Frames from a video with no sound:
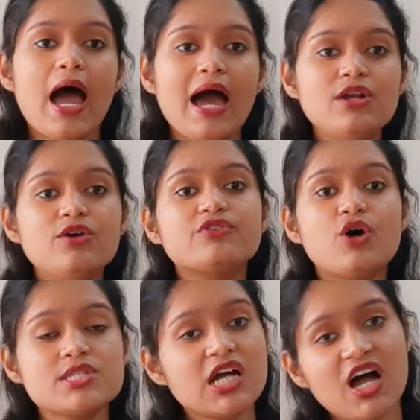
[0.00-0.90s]
And of
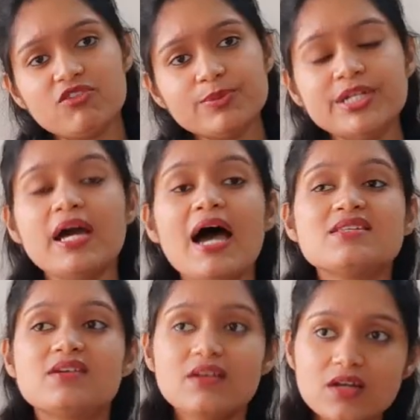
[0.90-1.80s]
course, the government
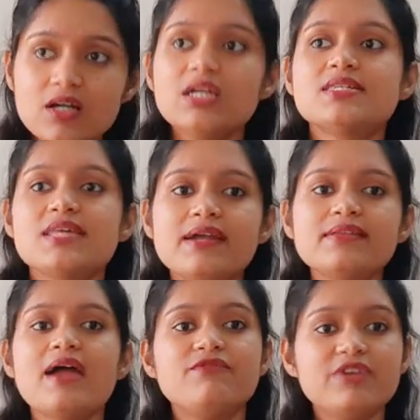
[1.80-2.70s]
has clearly said
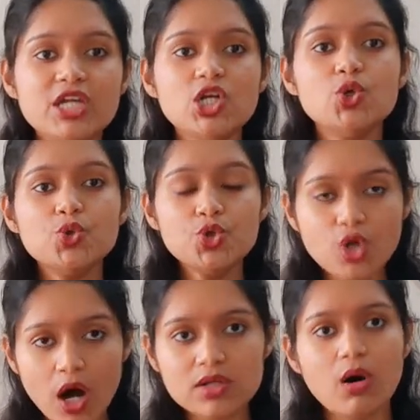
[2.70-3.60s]
that we do
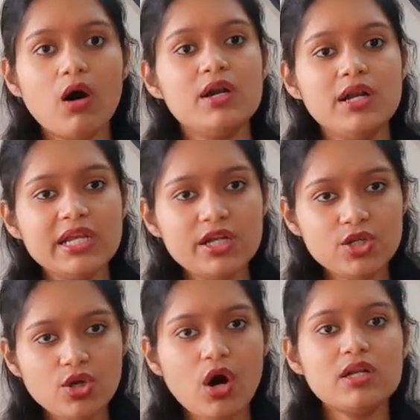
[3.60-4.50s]
not or need
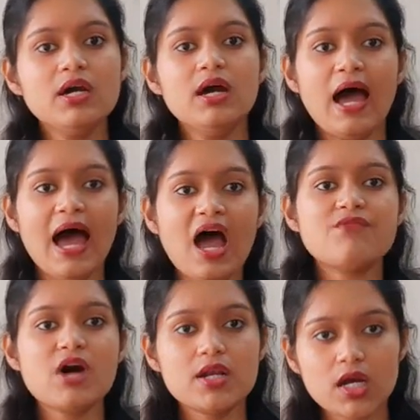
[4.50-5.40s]
not
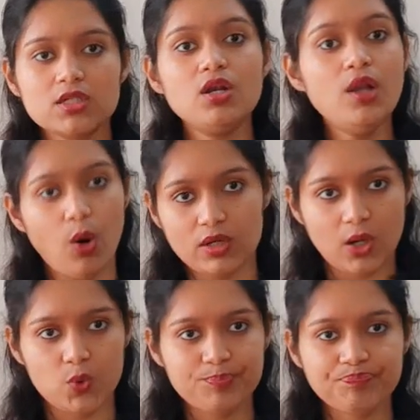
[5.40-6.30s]
have another
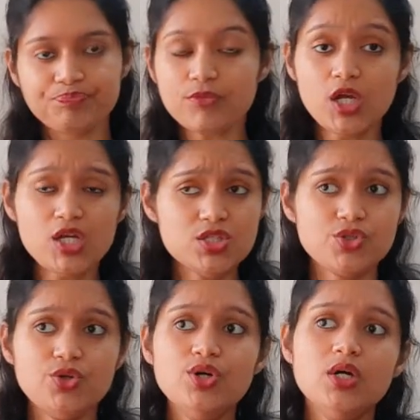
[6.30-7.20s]
lockdown.
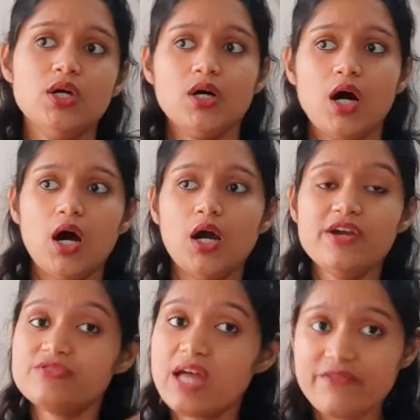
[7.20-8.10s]
So
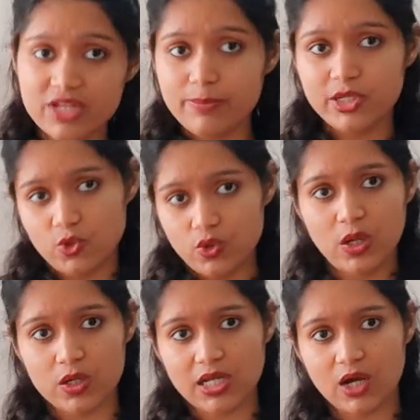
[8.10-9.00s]
if there will be no
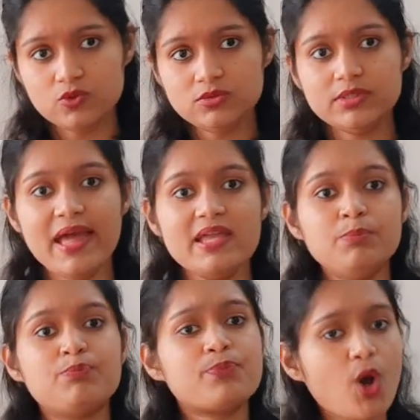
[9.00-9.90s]
lockdown,
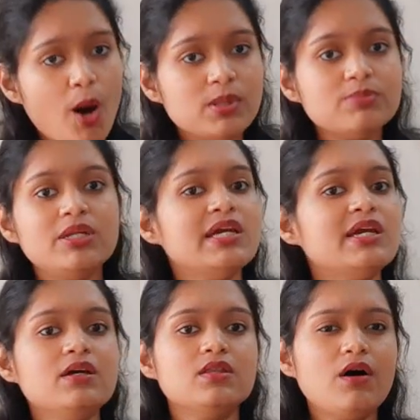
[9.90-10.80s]
then
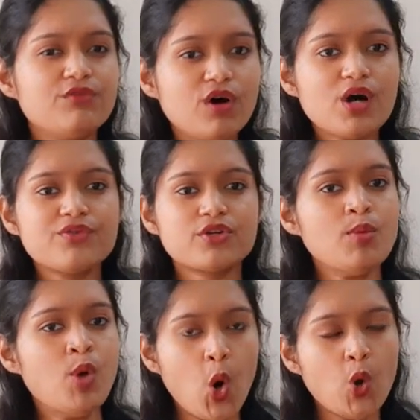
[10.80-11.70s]
probably the work
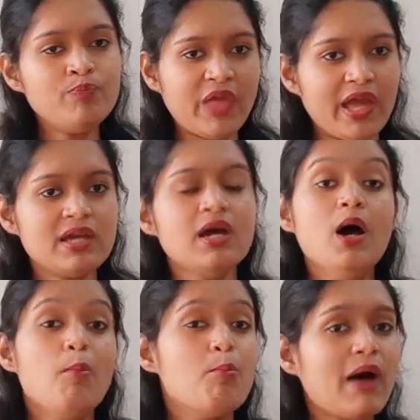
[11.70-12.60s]
from home thing
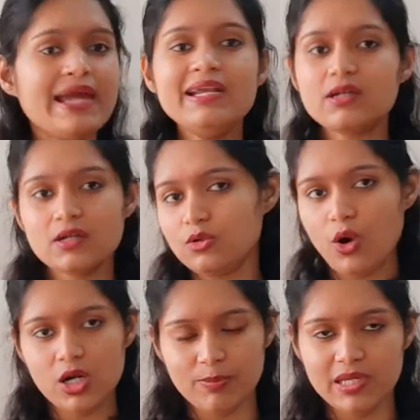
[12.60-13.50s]
might
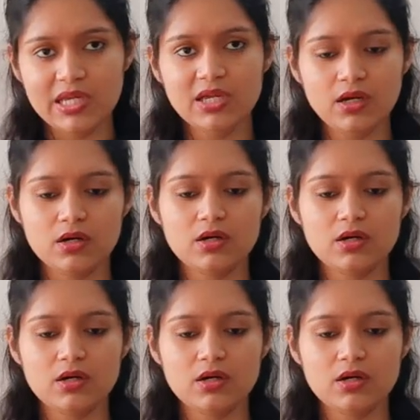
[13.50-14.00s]
not be